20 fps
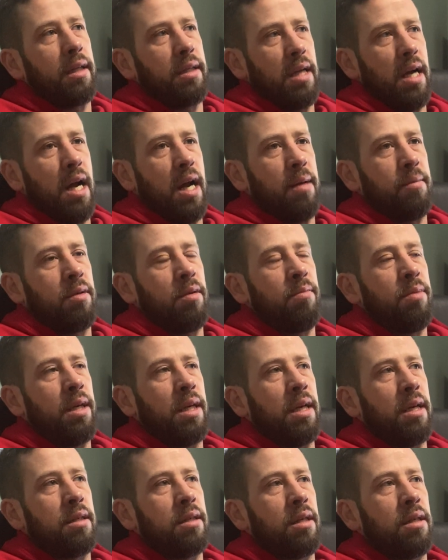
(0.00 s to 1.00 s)
times
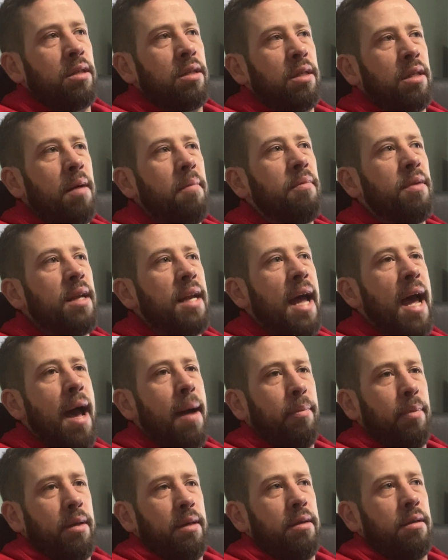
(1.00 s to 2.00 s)
because something
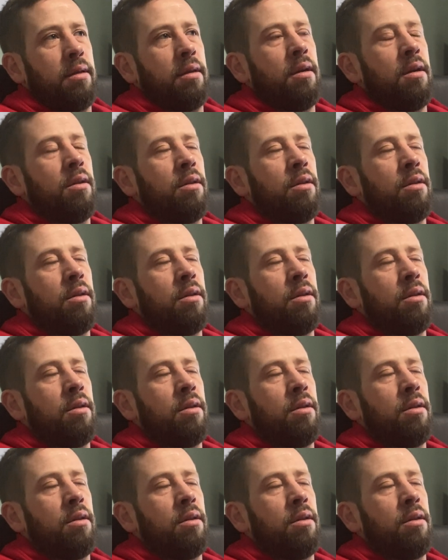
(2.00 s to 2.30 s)
happened.